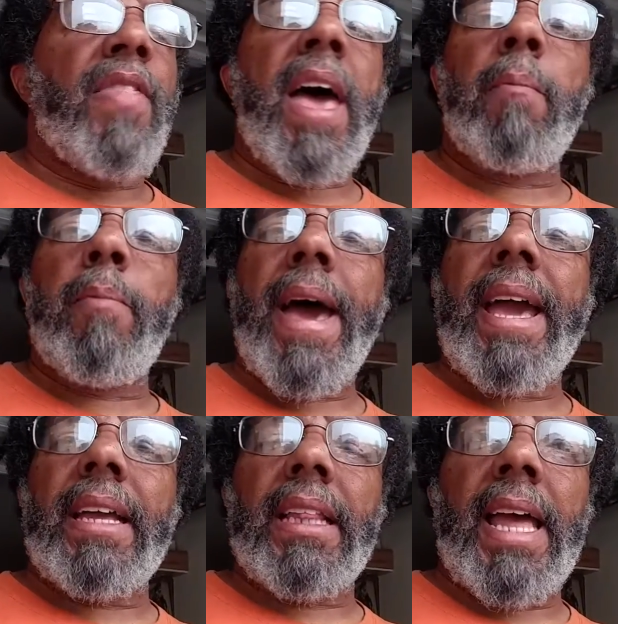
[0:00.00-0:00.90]
that
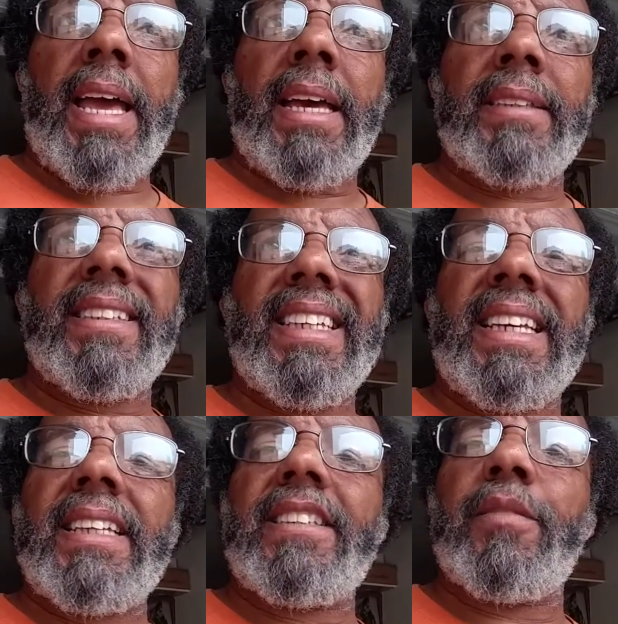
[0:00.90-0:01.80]
back glass
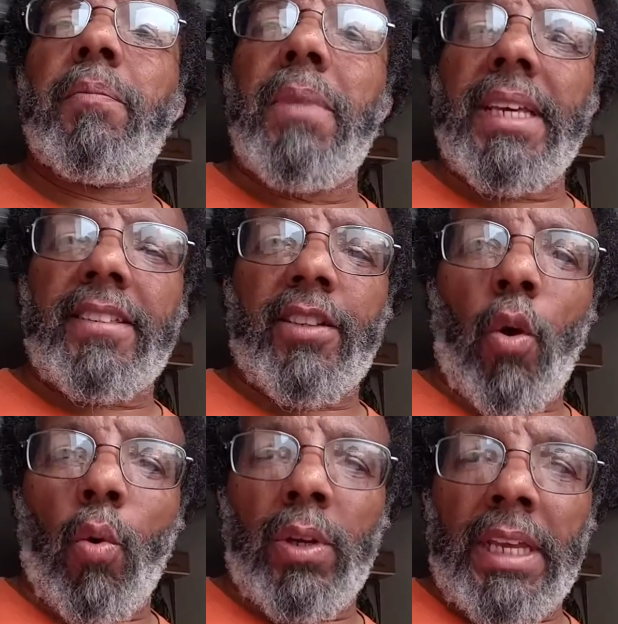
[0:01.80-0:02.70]
gets mist
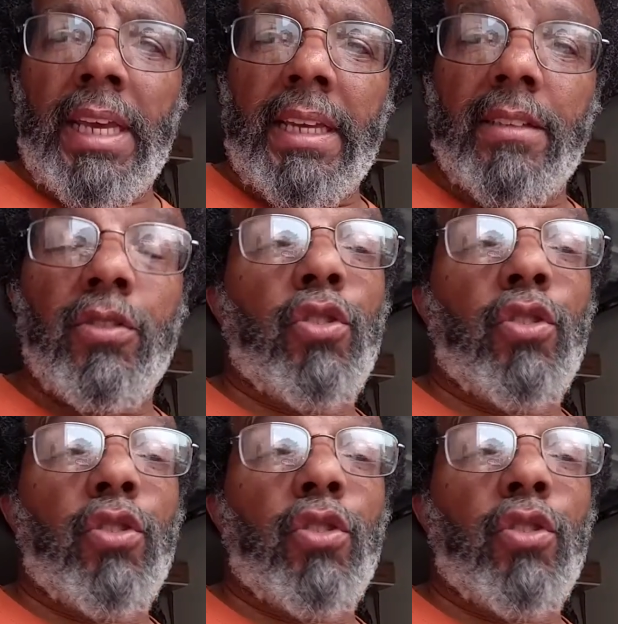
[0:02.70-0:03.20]
on it.